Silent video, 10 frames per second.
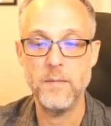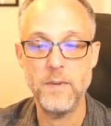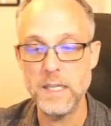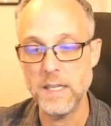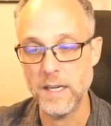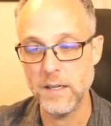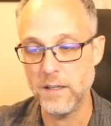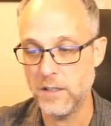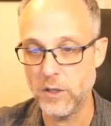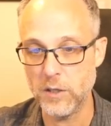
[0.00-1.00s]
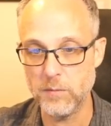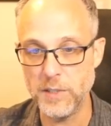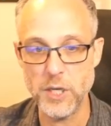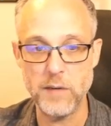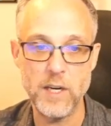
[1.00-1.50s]
then you can
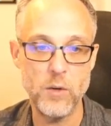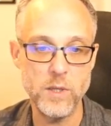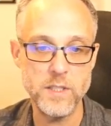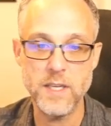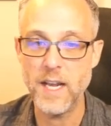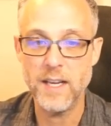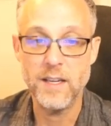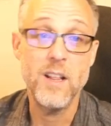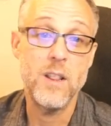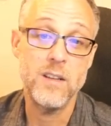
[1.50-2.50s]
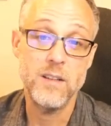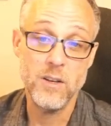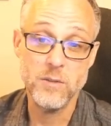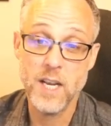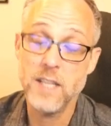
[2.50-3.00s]
regenerate it once a day.
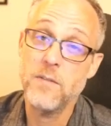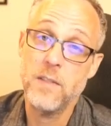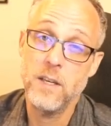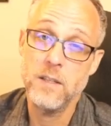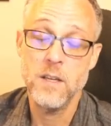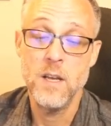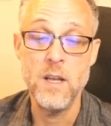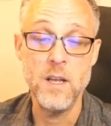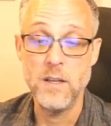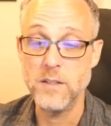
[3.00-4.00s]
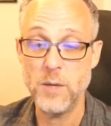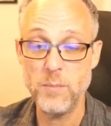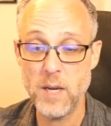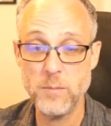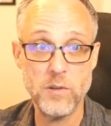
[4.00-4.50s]
Those kinds of things
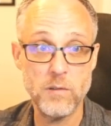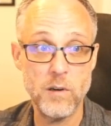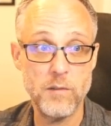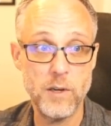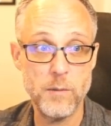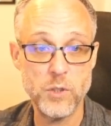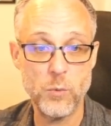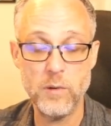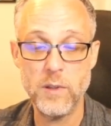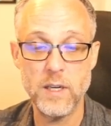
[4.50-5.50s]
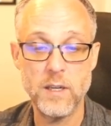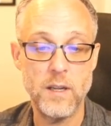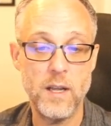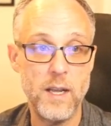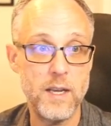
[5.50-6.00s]
sometimes are very much worth it.
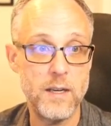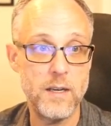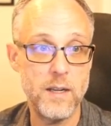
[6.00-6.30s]
And